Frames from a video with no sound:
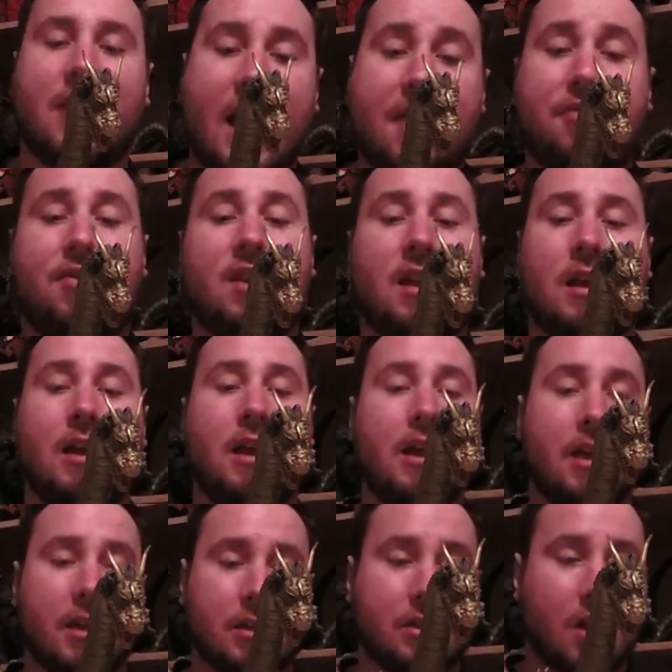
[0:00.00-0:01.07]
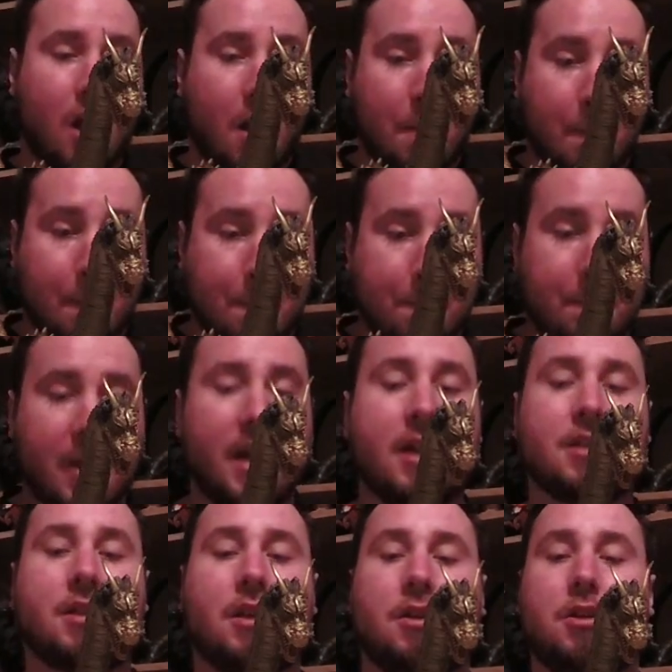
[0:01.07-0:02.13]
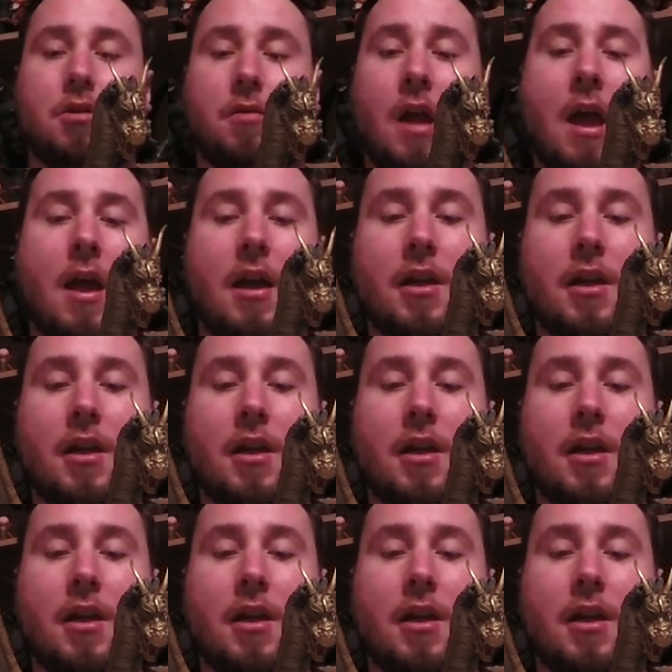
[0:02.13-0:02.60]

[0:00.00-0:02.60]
That thing is amazing, dude.